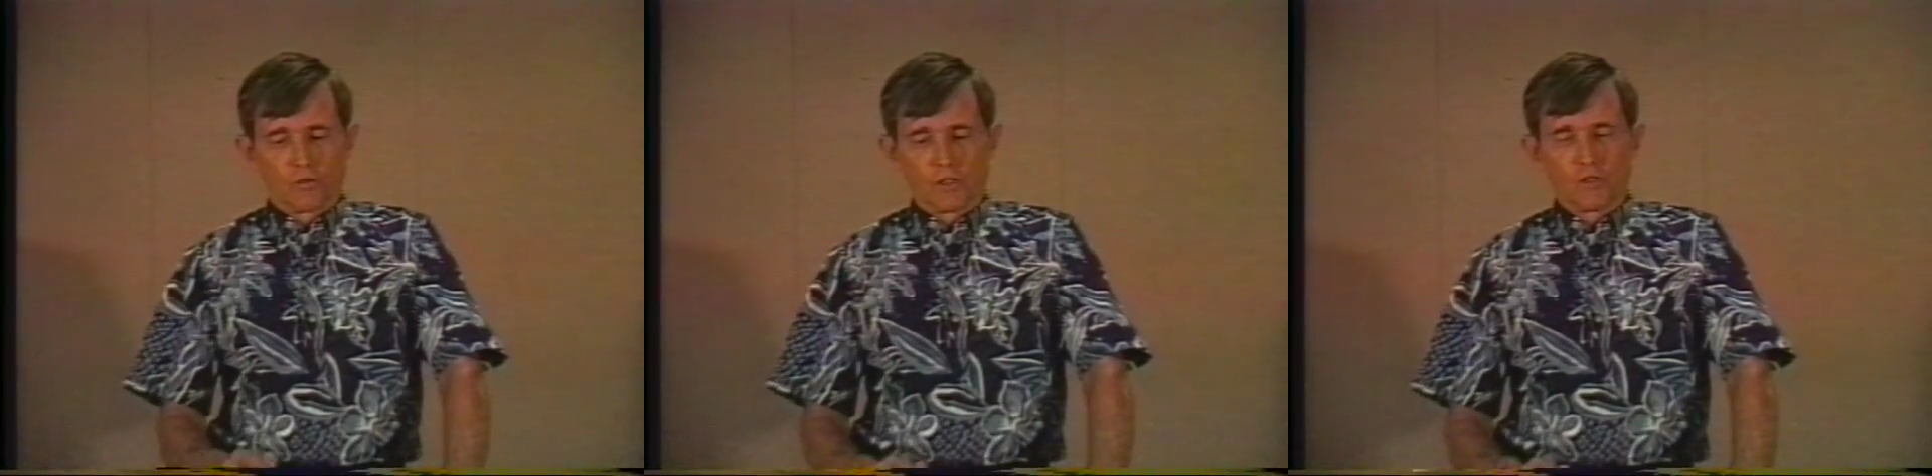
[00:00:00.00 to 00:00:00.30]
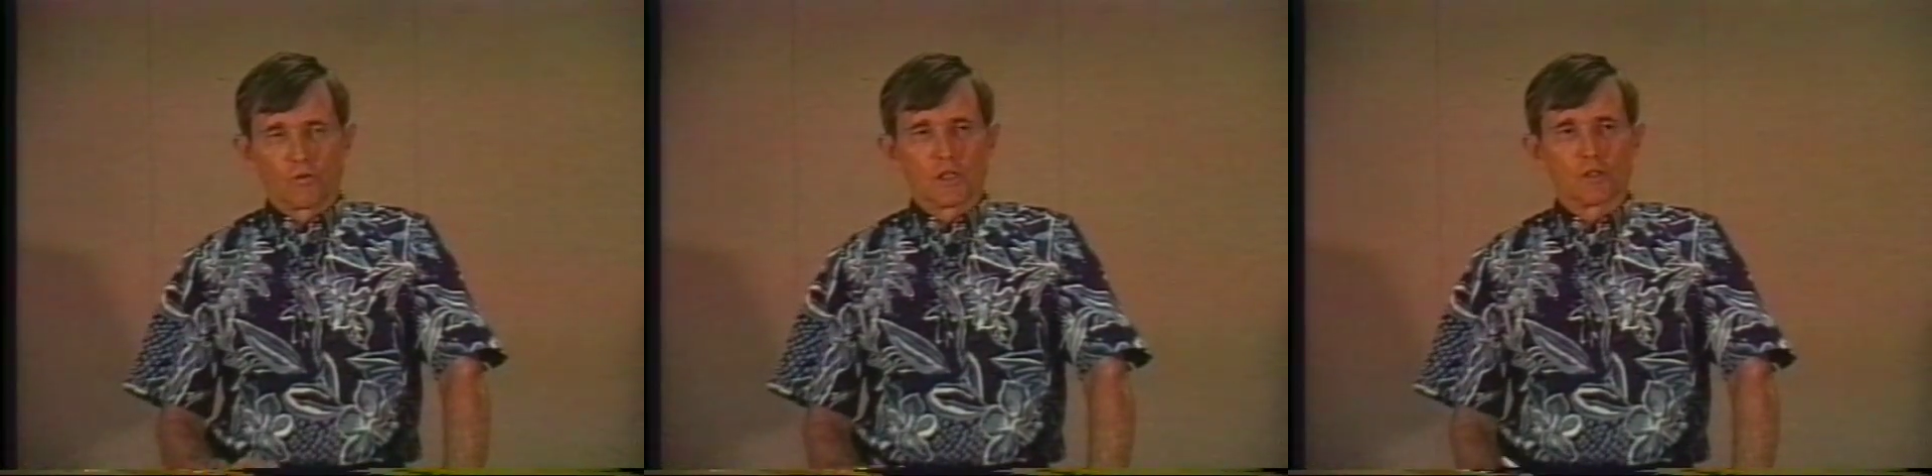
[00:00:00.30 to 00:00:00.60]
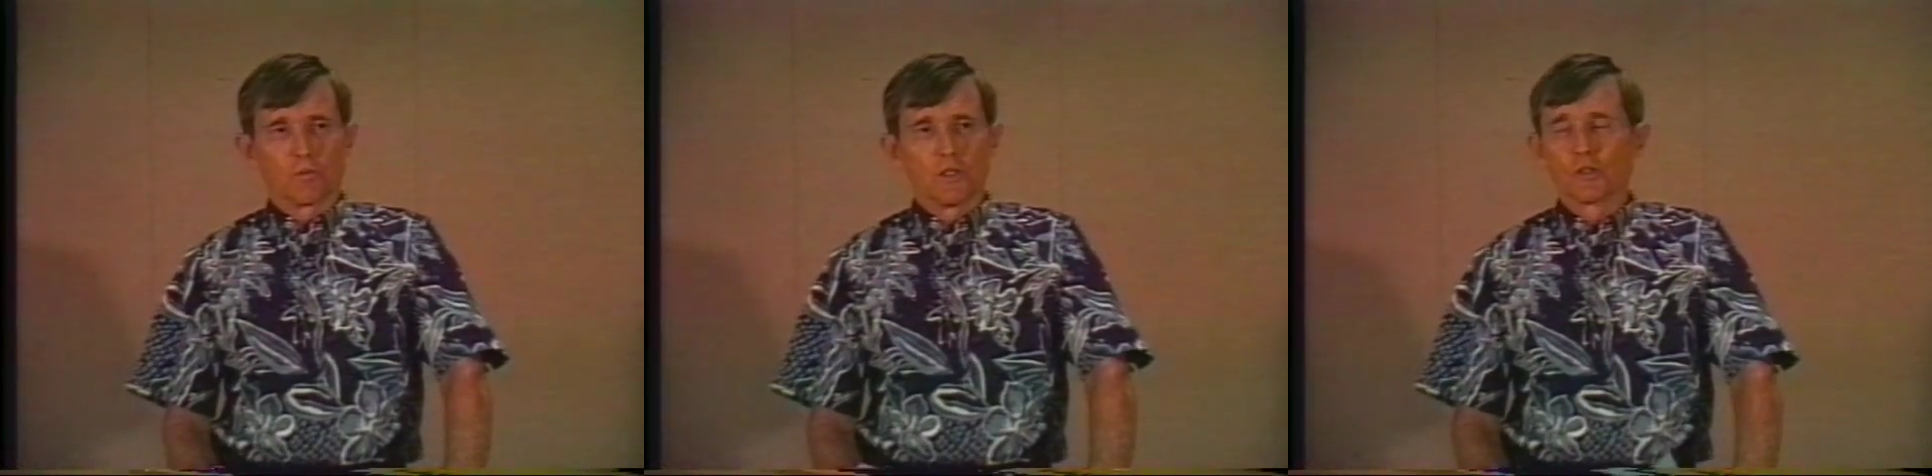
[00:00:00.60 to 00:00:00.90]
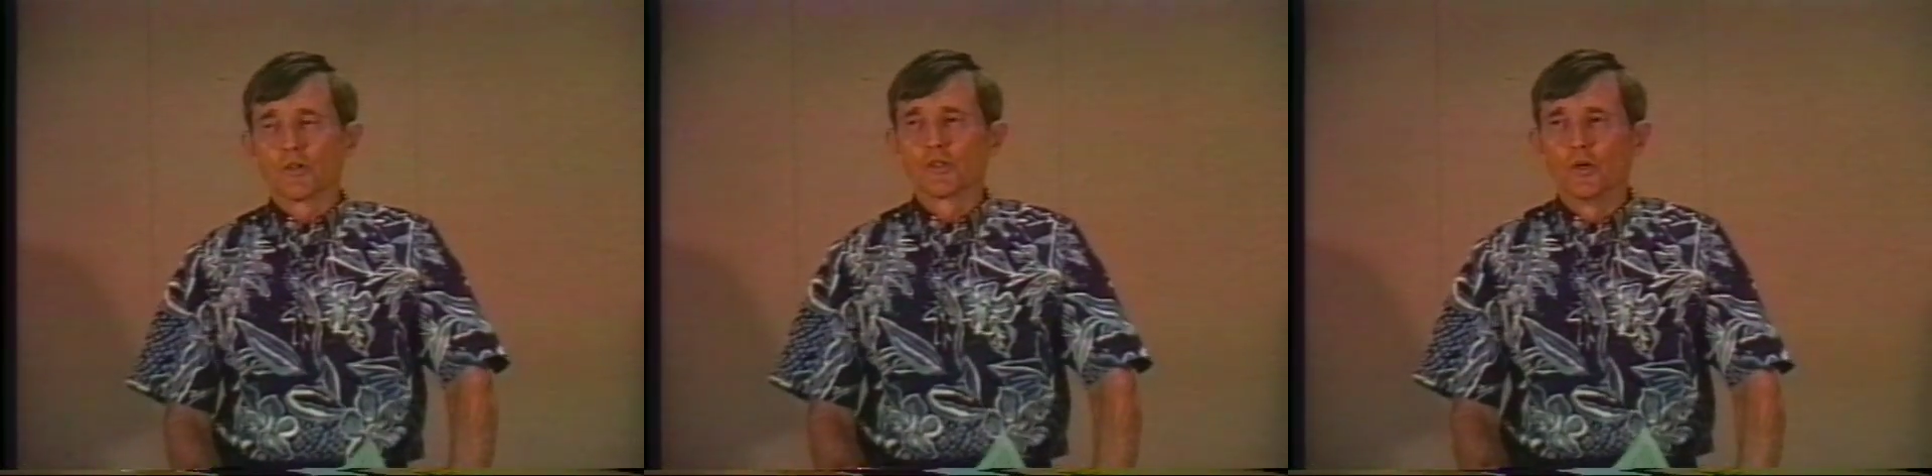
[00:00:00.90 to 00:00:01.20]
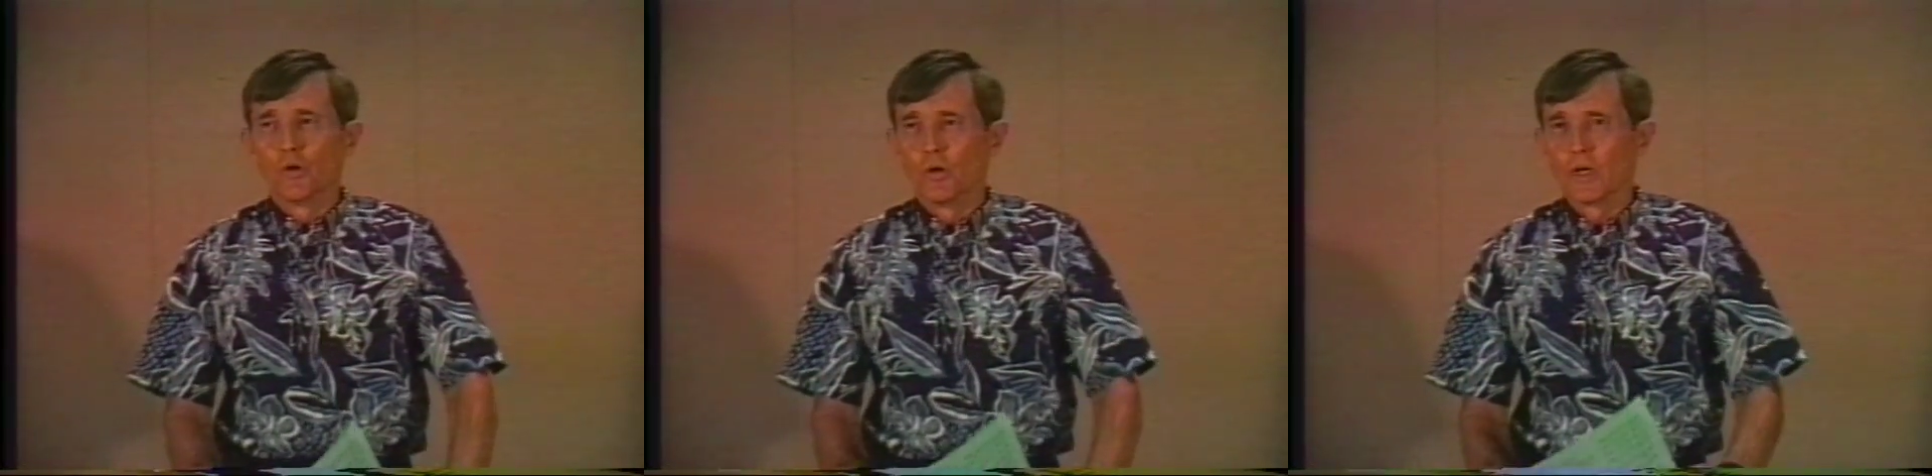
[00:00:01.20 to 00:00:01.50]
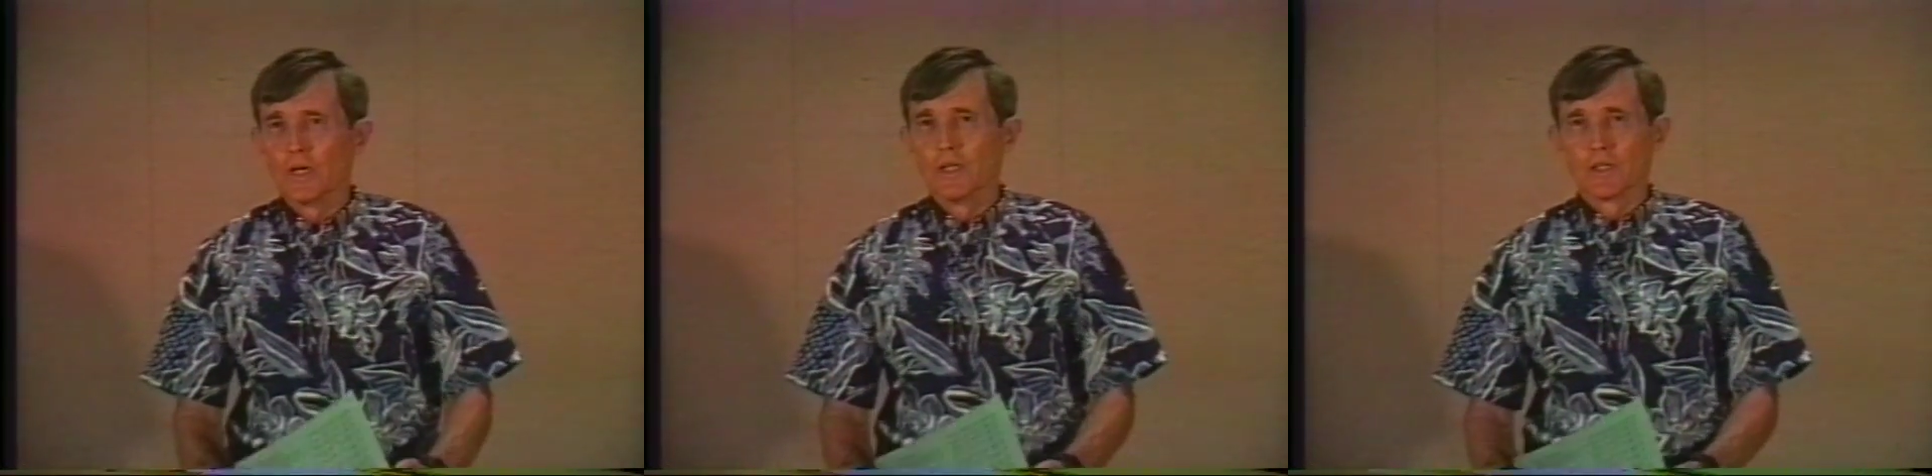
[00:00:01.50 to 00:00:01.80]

these recipes there's no oil?